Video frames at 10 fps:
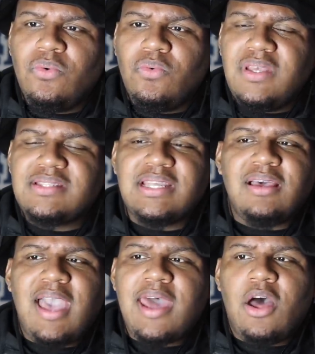We
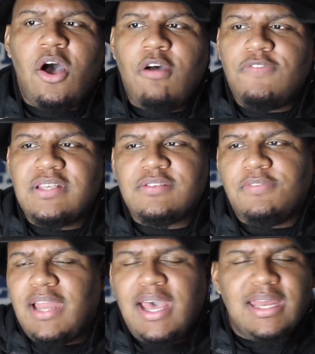still got an
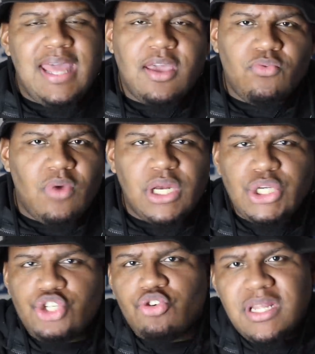offensive line that can
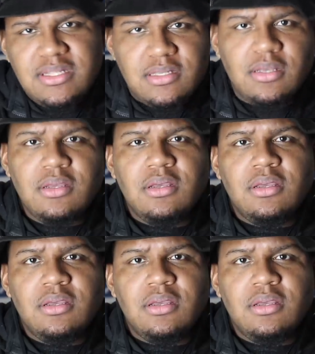run the streets.